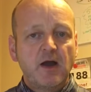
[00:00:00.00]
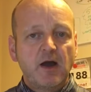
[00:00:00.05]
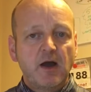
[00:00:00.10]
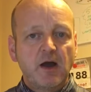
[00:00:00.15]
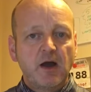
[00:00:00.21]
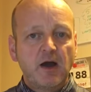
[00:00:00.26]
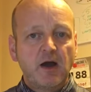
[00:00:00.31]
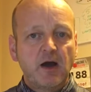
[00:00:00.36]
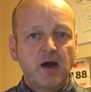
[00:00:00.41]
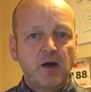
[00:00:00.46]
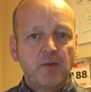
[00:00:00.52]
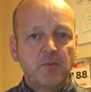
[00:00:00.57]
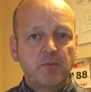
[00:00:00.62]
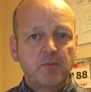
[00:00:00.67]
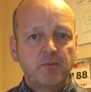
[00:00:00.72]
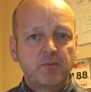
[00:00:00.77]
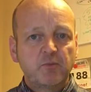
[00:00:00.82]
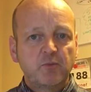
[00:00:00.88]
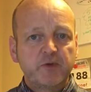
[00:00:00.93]

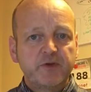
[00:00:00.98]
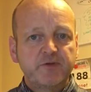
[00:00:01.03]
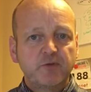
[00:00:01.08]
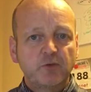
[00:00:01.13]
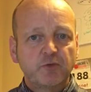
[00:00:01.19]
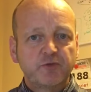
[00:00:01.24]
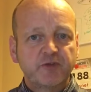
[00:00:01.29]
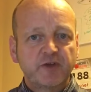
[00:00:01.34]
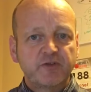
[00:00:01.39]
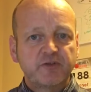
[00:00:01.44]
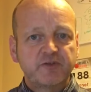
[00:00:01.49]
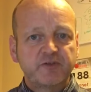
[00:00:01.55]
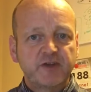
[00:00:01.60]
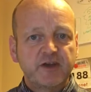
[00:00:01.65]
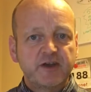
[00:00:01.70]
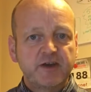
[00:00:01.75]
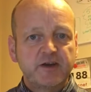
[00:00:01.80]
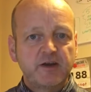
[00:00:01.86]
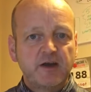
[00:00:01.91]
Um, we've also
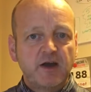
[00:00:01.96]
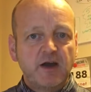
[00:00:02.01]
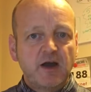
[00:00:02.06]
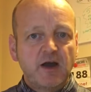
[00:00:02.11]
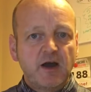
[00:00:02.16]
seen